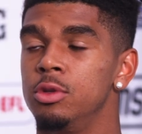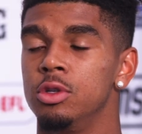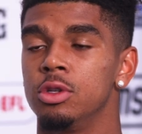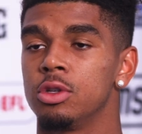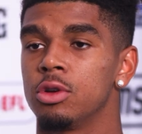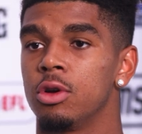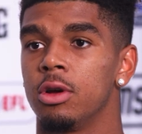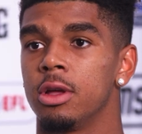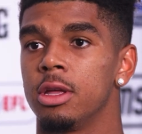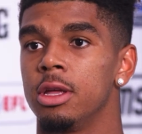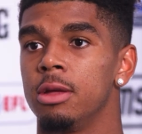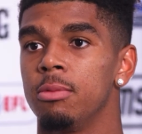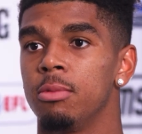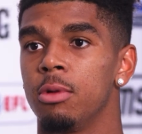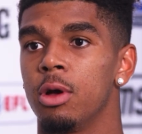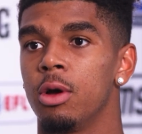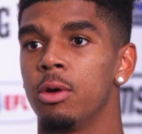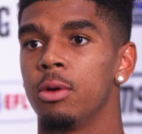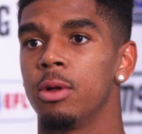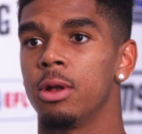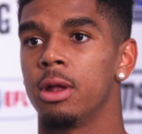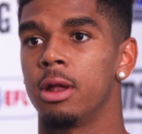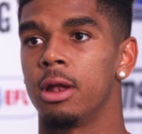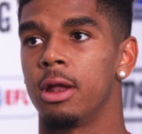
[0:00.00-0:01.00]
you just got to keep
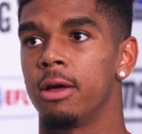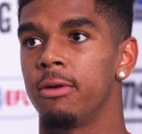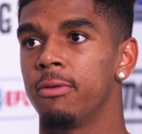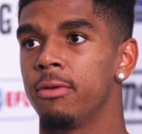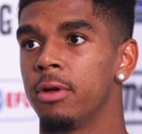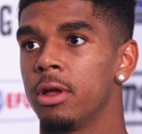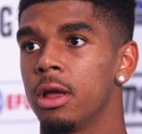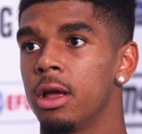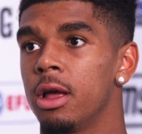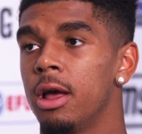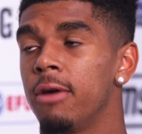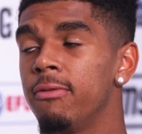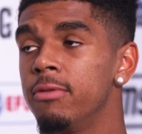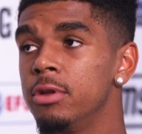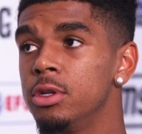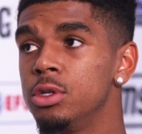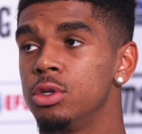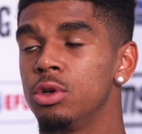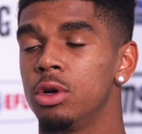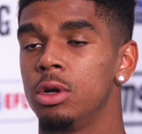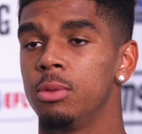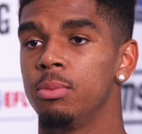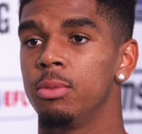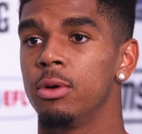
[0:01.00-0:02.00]
going. And I think I've
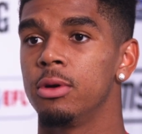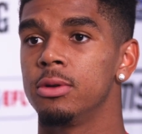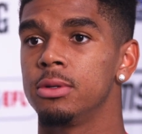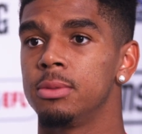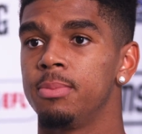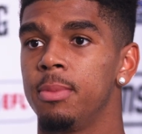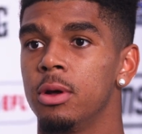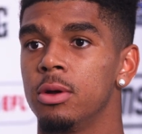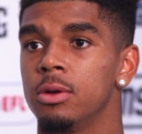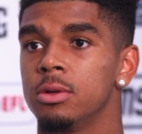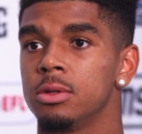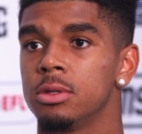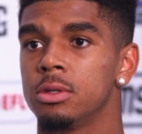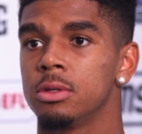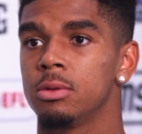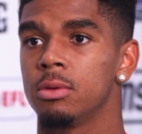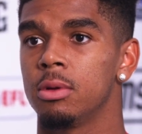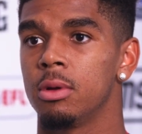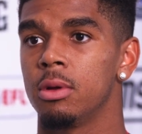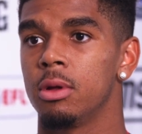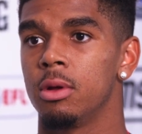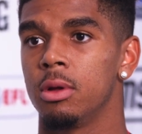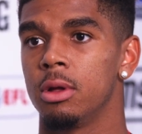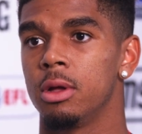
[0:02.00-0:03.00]
enjoyed both spells.
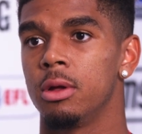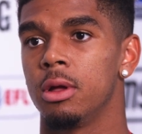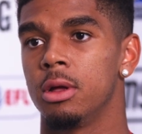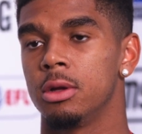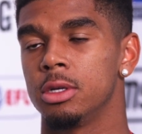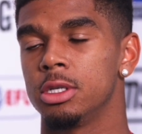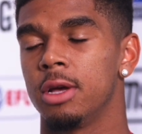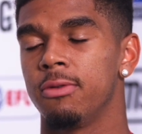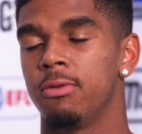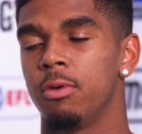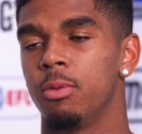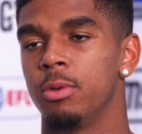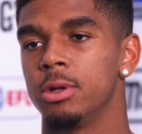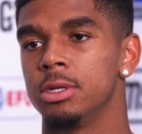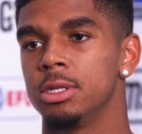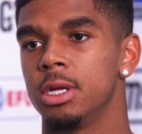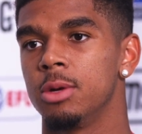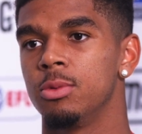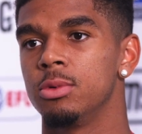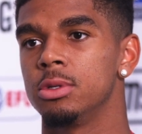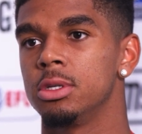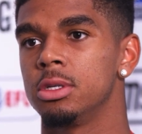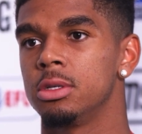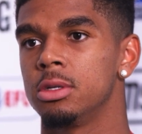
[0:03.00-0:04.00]
Sheffield Wednesday
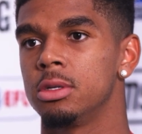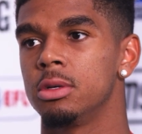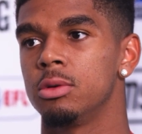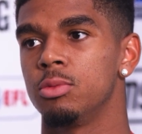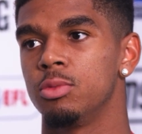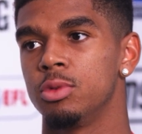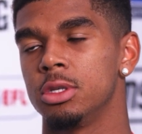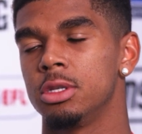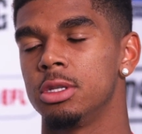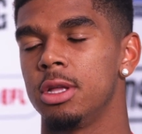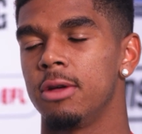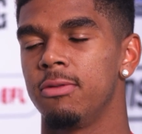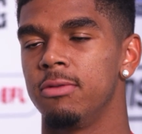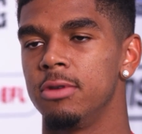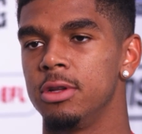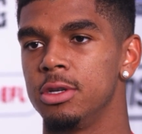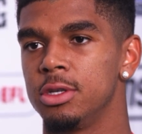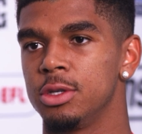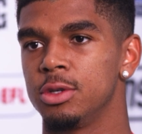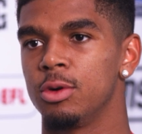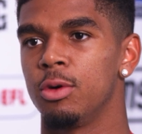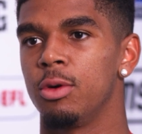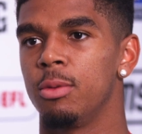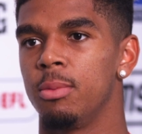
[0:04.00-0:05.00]
was was definitely
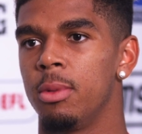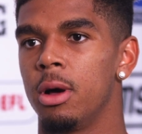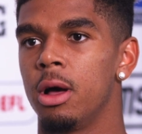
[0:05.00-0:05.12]
short,